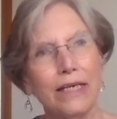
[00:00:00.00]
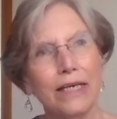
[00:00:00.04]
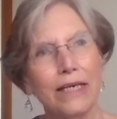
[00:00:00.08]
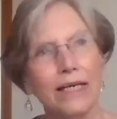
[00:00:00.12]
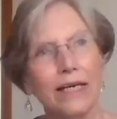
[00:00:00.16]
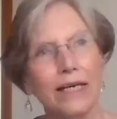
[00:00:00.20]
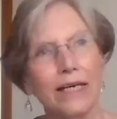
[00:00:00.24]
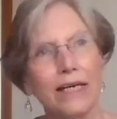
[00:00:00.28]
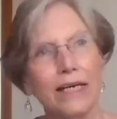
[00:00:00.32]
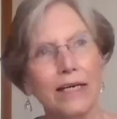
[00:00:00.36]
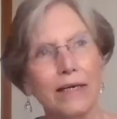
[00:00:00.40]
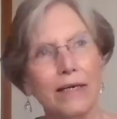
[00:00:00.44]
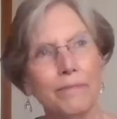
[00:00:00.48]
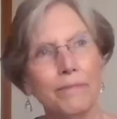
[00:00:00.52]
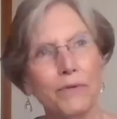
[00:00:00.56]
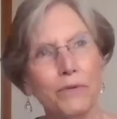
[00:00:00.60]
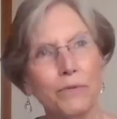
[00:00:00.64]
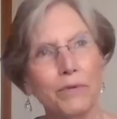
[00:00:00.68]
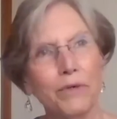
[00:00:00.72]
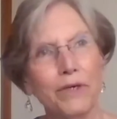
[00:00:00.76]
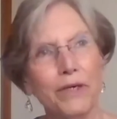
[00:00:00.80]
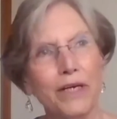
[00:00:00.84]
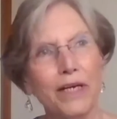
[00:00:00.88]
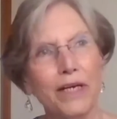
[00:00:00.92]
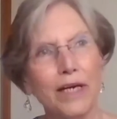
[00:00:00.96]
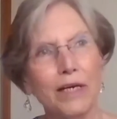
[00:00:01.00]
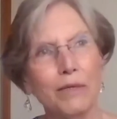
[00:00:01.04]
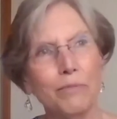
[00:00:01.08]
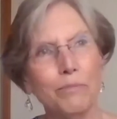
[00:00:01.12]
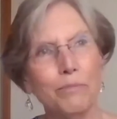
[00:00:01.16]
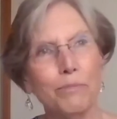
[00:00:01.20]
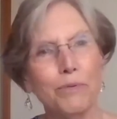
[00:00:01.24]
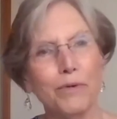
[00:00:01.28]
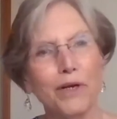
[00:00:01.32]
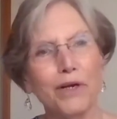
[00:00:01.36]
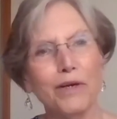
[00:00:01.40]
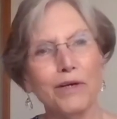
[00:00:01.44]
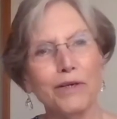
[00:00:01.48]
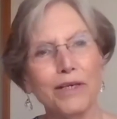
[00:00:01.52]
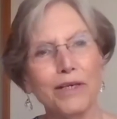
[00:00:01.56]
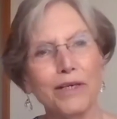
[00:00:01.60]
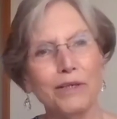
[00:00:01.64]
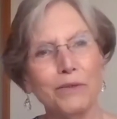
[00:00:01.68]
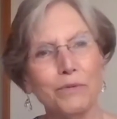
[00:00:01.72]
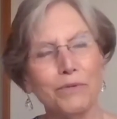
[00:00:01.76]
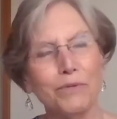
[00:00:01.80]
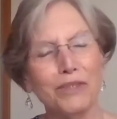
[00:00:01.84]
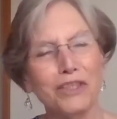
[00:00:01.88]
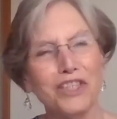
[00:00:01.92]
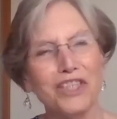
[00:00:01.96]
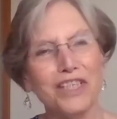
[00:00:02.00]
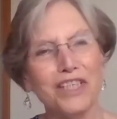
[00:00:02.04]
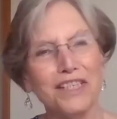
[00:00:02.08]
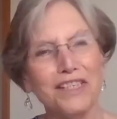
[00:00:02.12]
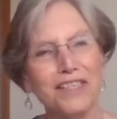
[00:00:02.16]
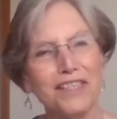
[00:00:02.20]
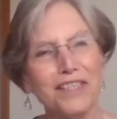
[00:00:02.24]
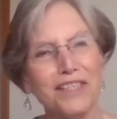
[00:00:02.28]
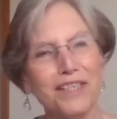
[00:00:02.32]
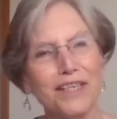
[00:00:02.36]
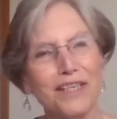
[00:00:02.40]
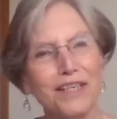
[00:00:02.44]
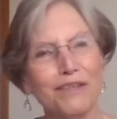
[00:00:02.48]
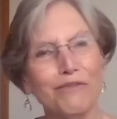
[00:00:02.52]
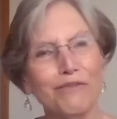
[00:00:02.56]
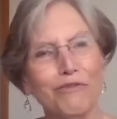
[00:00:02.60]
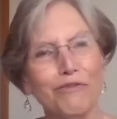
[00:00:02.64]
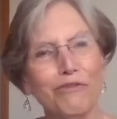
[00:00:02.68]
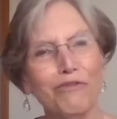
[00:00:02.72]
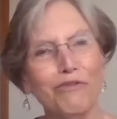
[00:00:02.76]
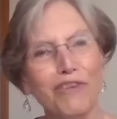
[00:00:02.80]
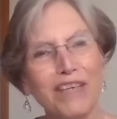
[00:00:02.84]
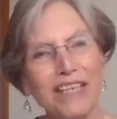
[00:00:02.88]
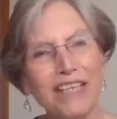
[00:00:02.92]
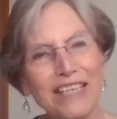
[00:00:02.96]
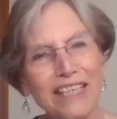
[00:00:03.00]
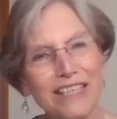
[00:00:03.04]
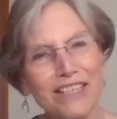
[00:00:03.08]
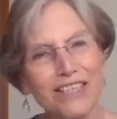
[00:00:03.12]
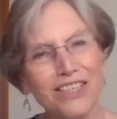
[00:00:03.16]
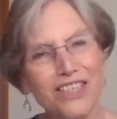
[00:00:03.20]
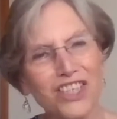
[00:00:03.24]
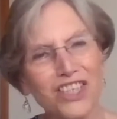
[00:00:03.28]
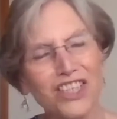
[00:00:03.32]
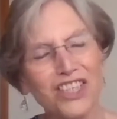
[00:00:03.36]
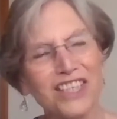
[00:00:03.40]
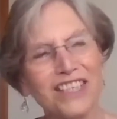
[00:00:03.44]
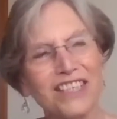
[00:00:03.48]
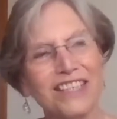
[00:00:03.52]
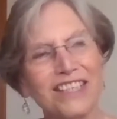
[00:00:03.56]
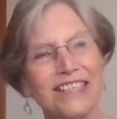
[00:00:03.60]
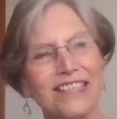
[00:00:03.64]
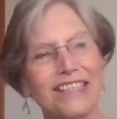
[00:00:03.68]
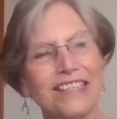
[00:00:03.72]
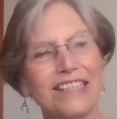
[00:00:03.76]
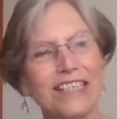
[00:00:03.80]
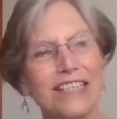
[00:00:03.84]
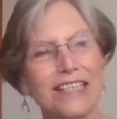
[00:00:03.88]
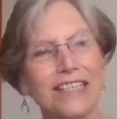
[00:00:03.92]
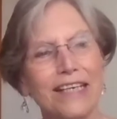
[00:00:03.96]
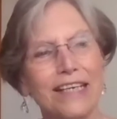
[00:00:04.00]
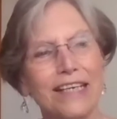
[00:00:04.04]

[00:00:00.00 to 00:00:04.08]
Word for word: um, We're not broken, we're just unfinished. And